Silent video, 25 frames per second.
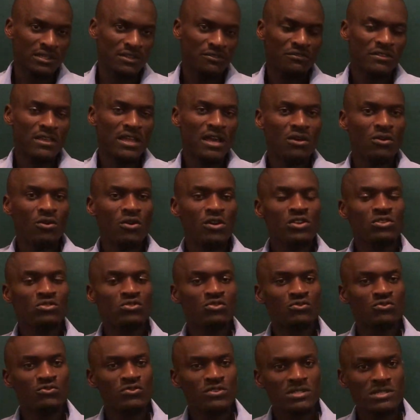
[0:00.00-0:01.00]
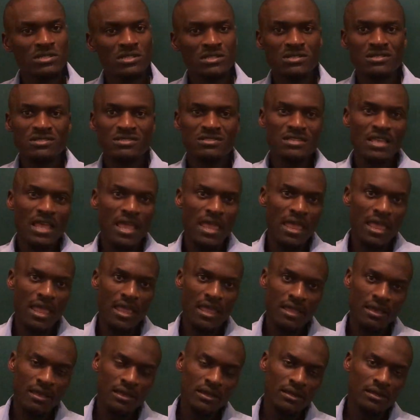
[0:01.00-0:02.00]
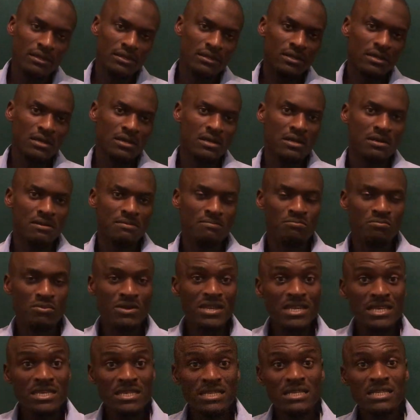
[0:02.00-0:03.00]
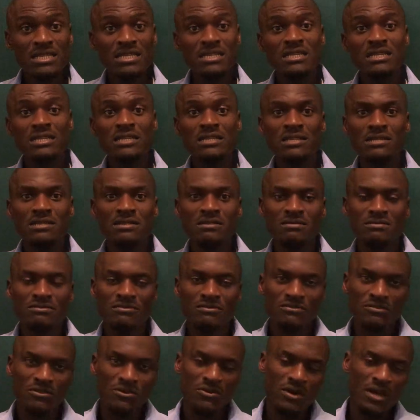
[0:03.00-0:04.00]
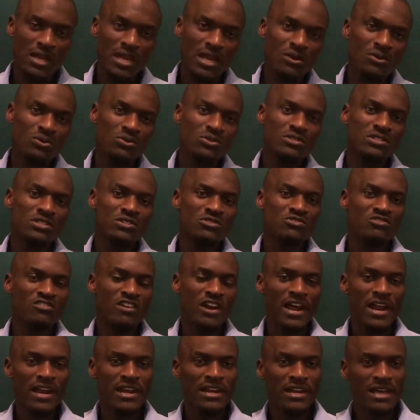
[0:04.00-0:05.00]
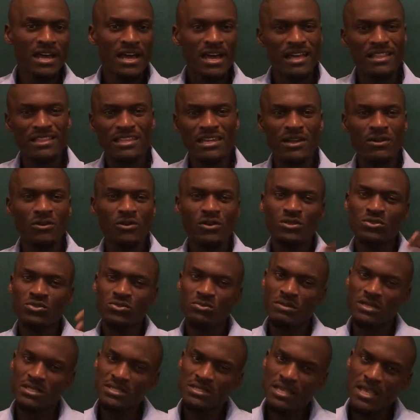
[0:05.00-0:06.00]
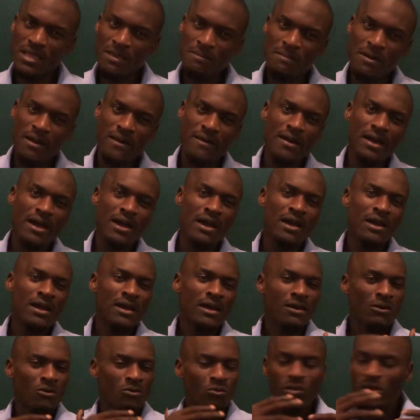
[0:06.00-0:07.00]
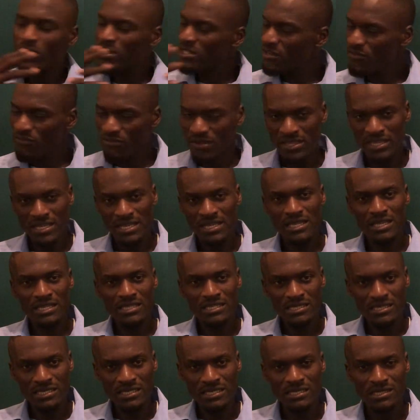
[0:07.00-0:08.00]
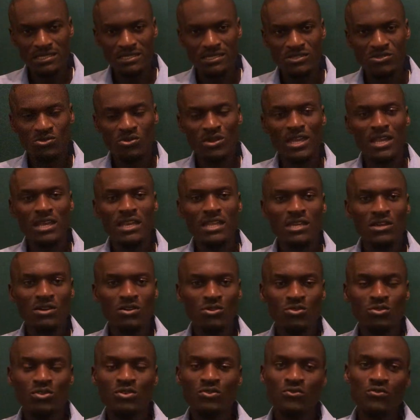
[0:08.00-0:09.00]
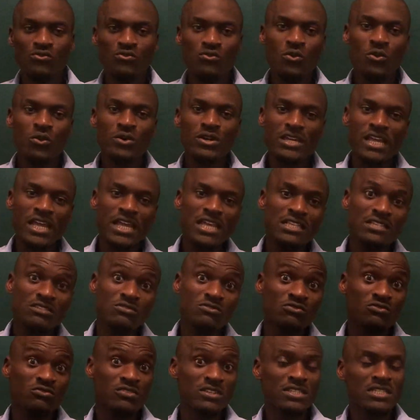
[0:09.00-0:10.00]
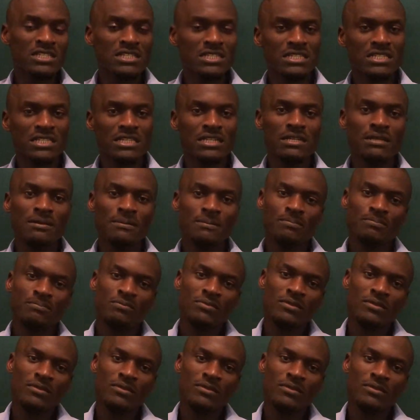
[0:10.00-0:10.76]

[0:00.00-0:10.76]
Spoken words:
They are going to visit, say, Bwindi volcanoes in Rwanda, they are going to Masai Mara, whichever the case is, you can include 4 days visiting